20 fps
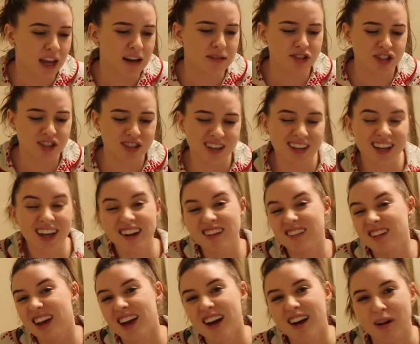I was just like, I
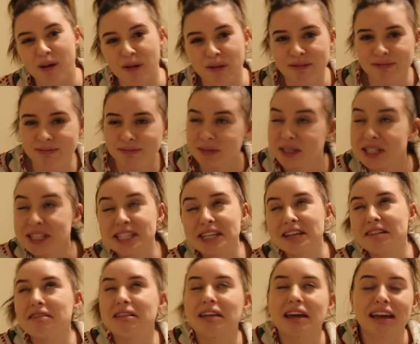don't know. It's
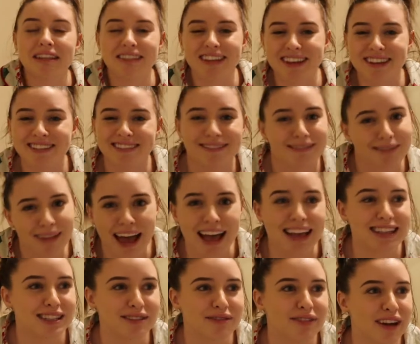Italy, like
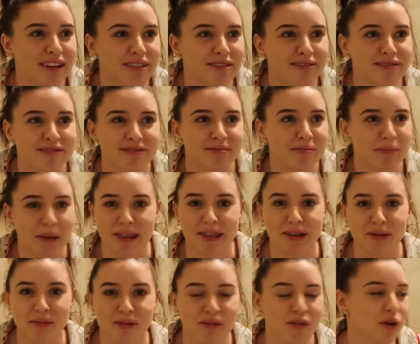as if I've been
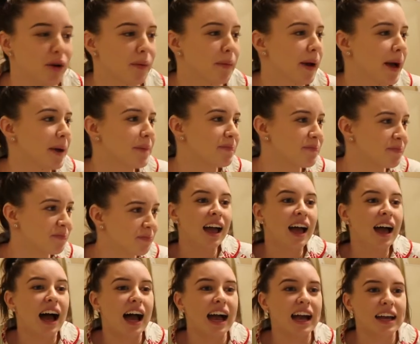there before. But
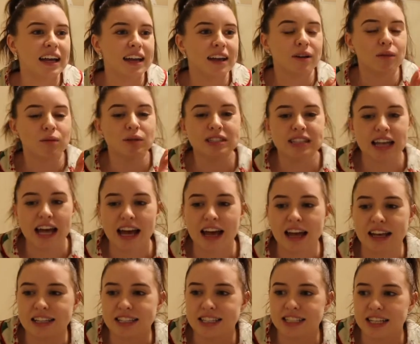I was
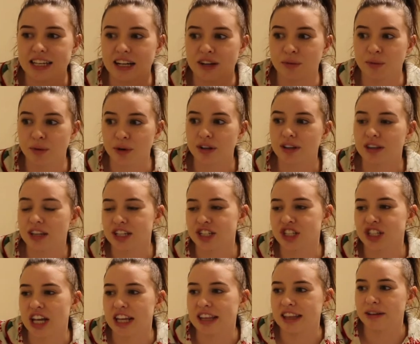at a work
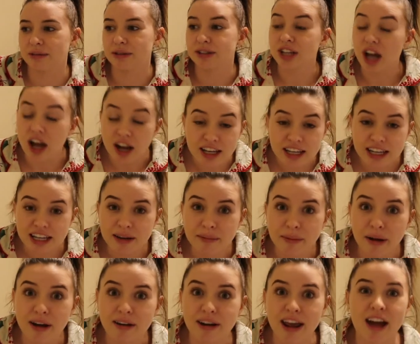lunch and they were talking
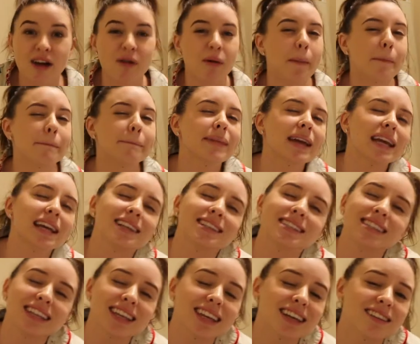about how
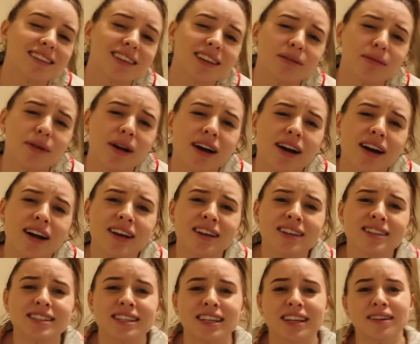amazing Italy
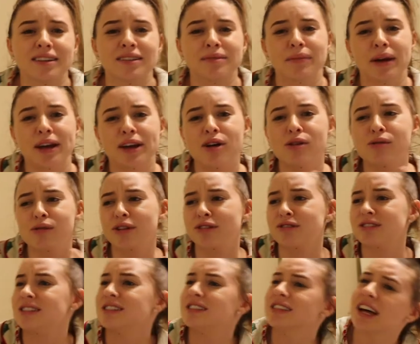was, and my
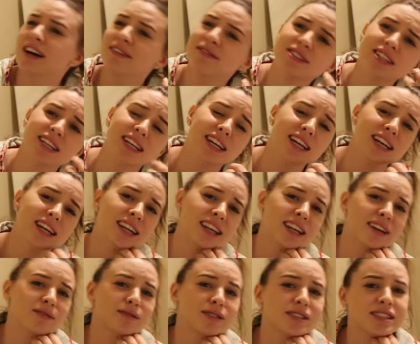coworkers loved it
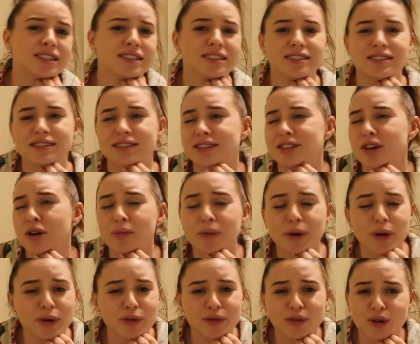and it was so
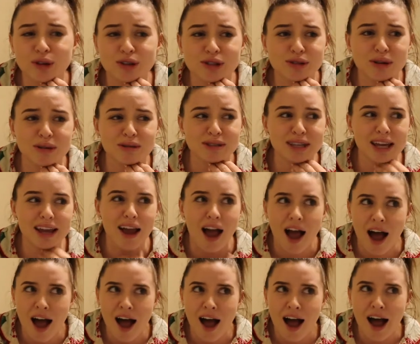beautiful. So I was like,
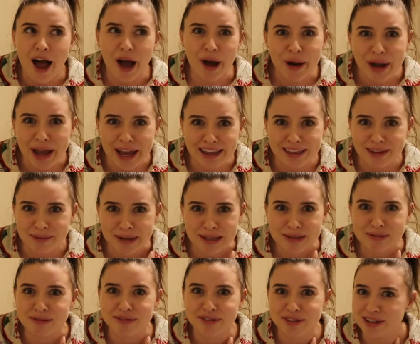Okay, that
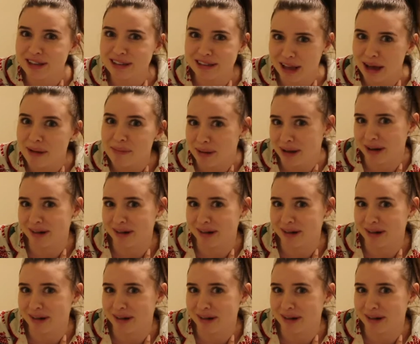makes me feel a lot